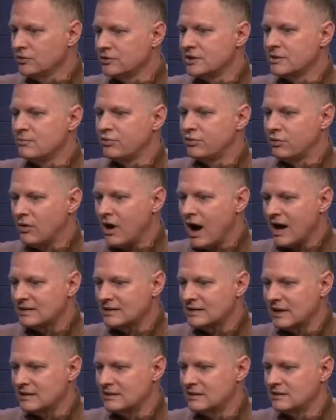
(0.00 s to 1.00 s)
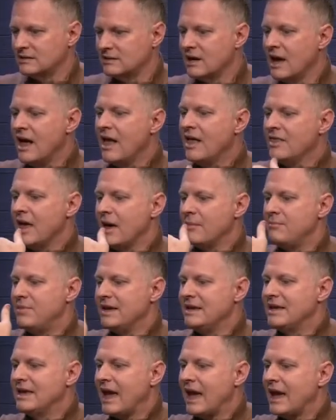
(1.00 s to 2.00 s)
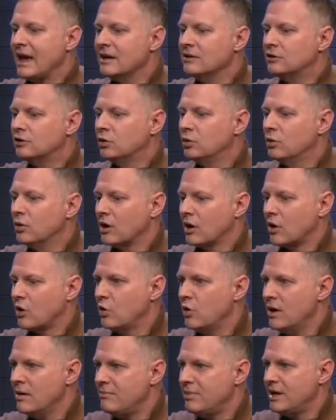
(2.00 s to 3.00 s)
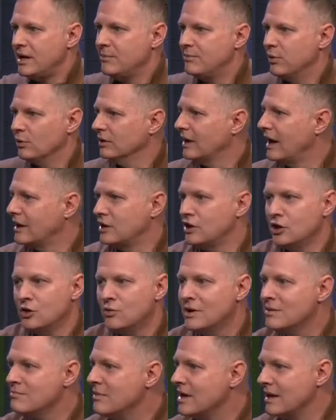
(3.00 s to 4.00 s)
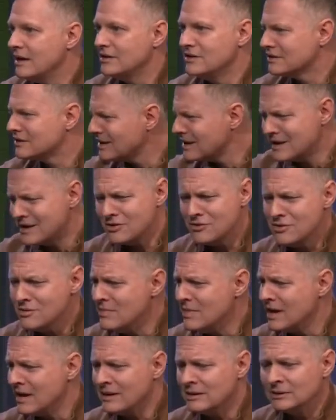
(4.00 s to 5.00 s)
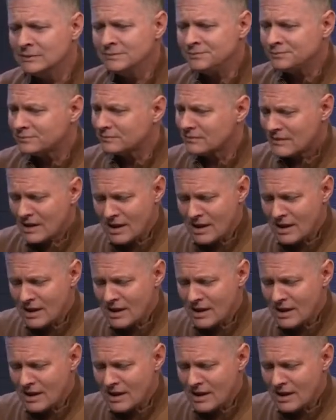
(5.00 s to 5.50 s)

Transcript: and processes that began to equip people like you and me just yes. like you and me yes.